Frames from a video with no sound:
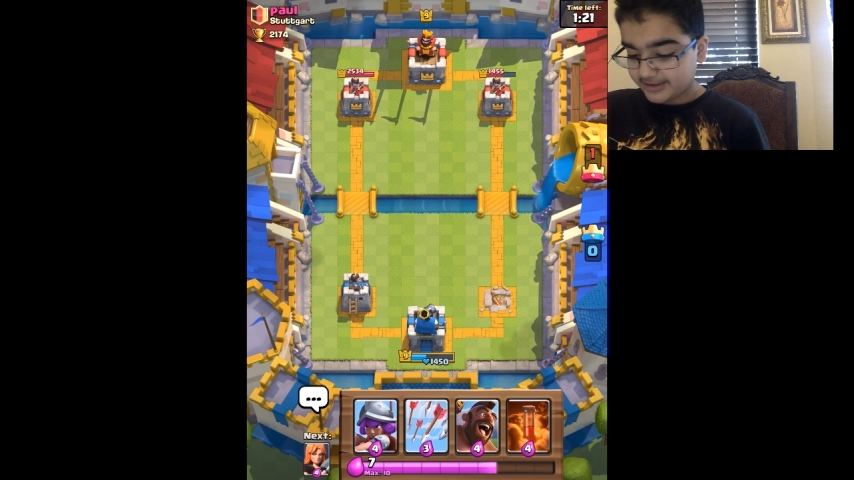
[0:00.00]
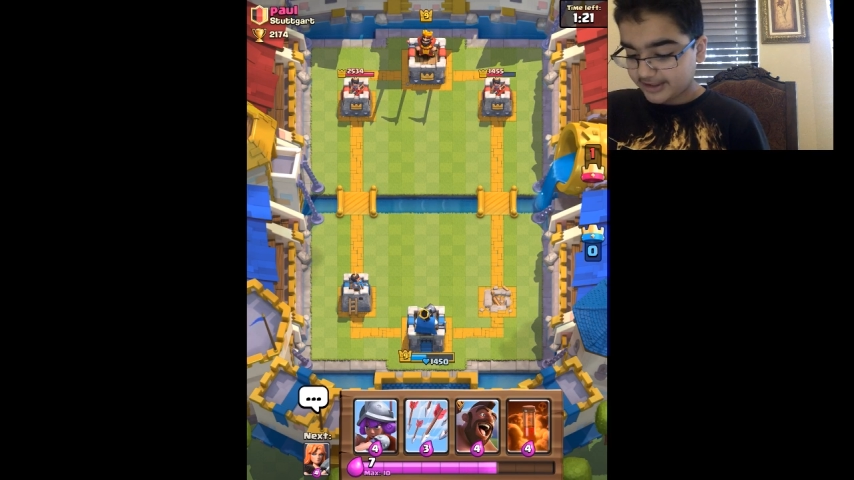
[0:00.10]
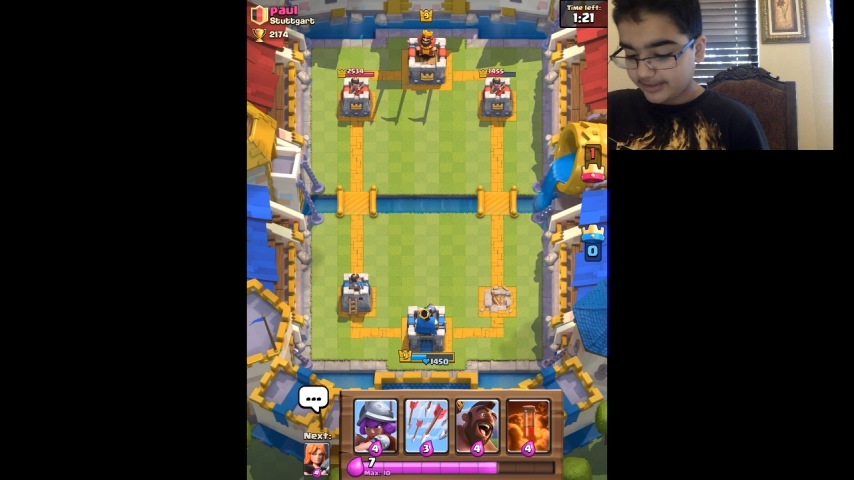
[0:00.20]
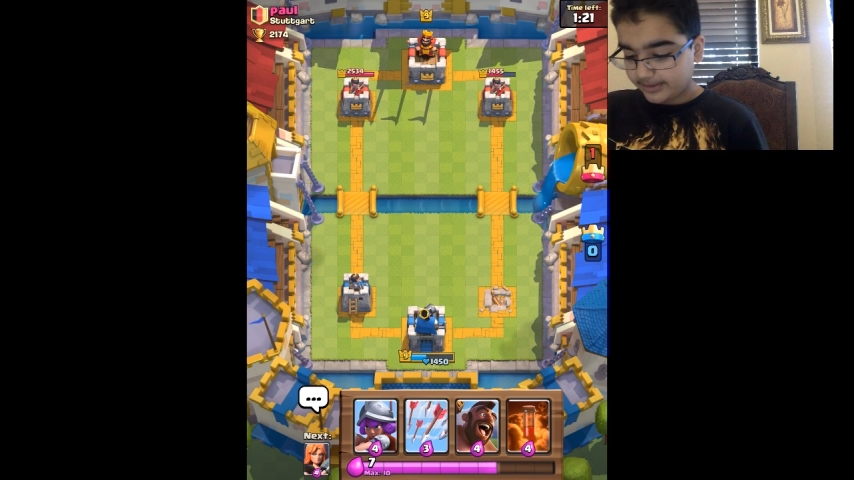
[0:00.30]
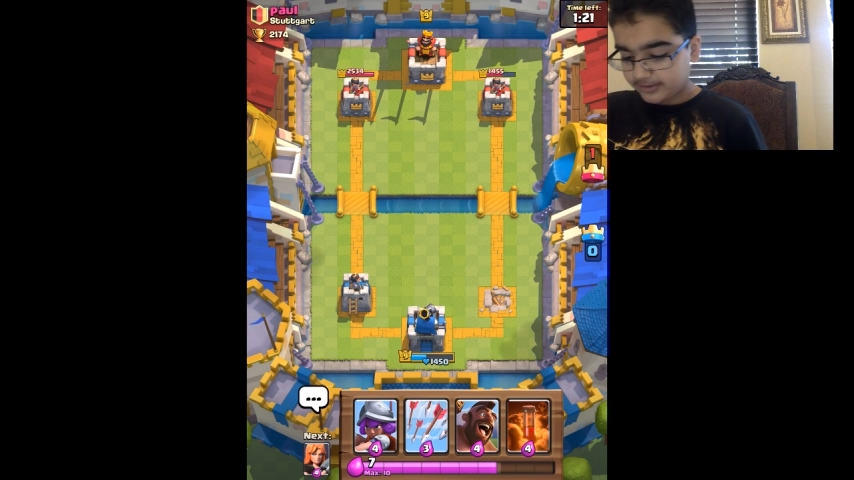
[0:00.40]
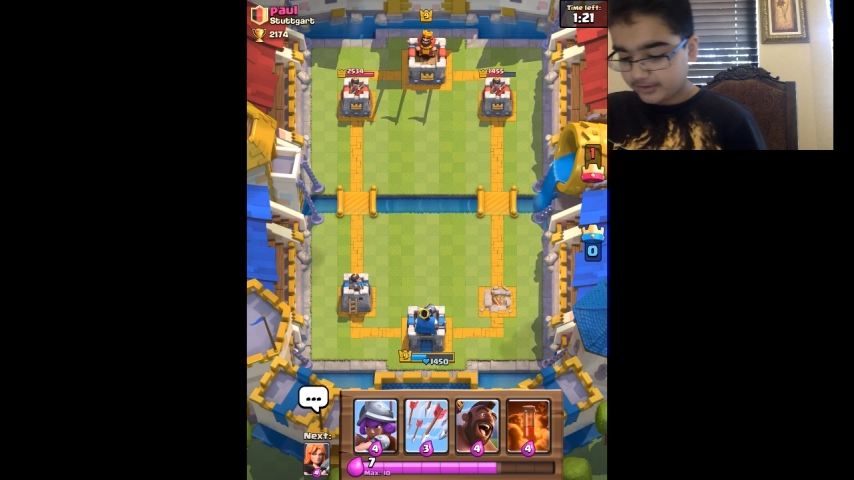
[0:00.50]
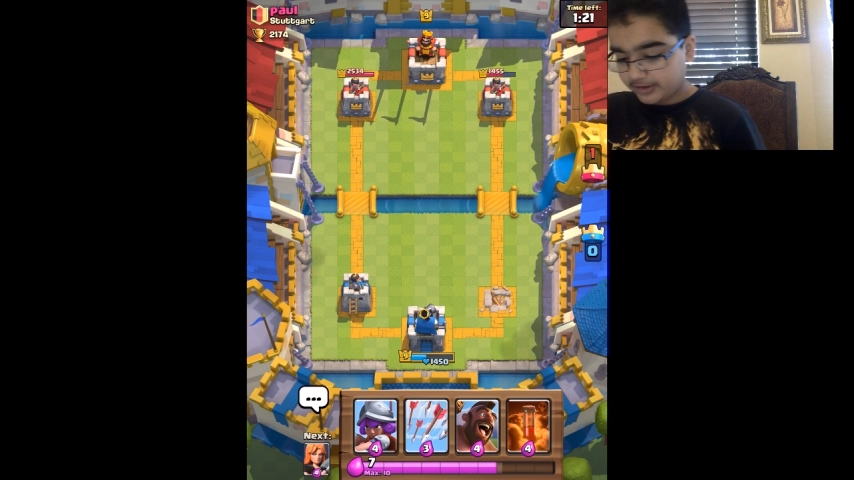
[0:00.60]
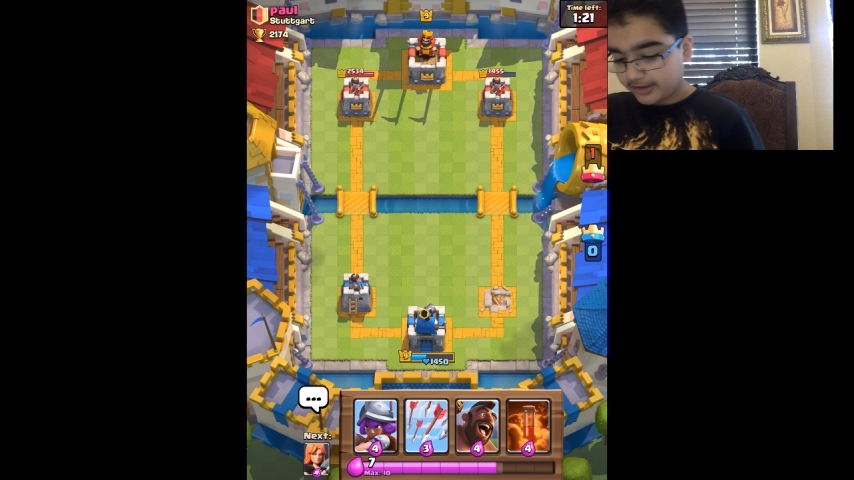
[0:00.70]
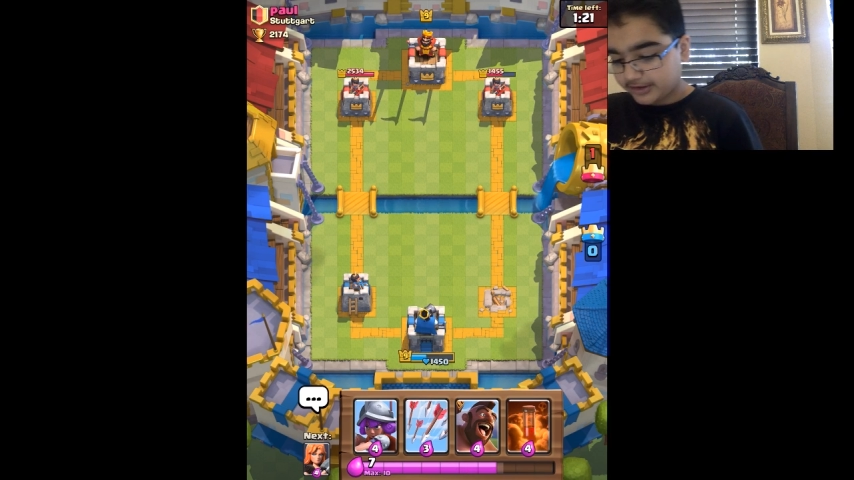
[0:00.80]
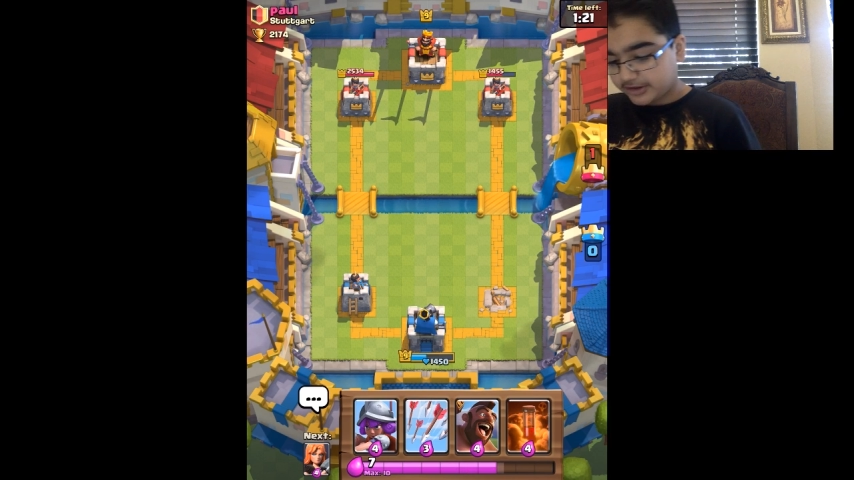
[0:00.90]
it's gonna be
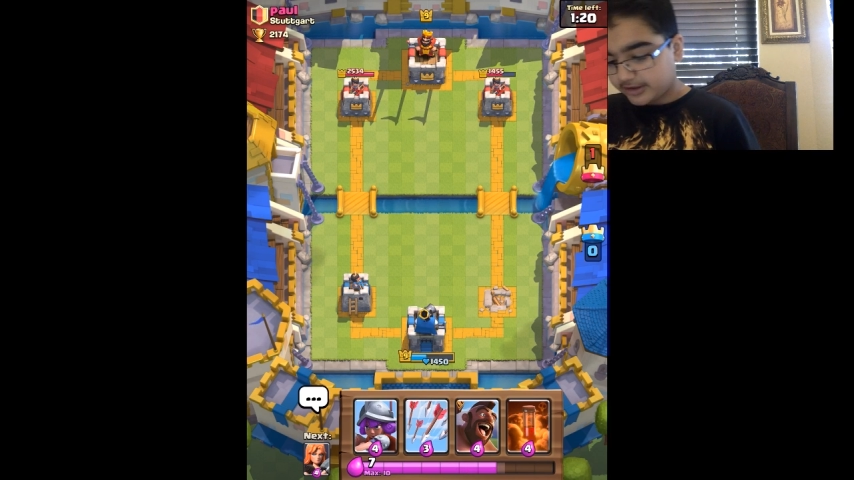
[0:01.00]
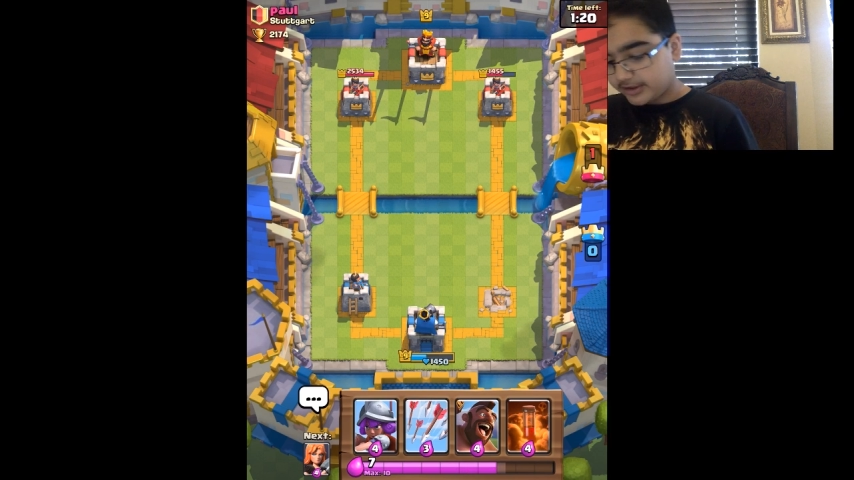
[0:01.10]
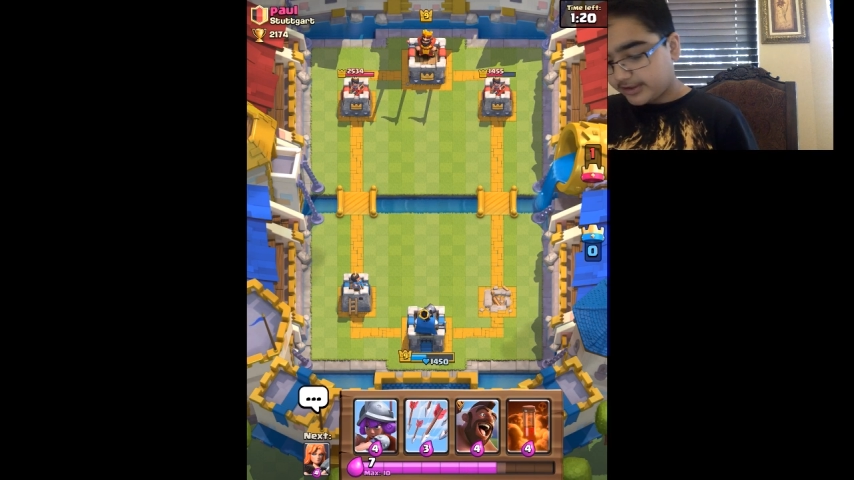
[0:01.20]
clutch.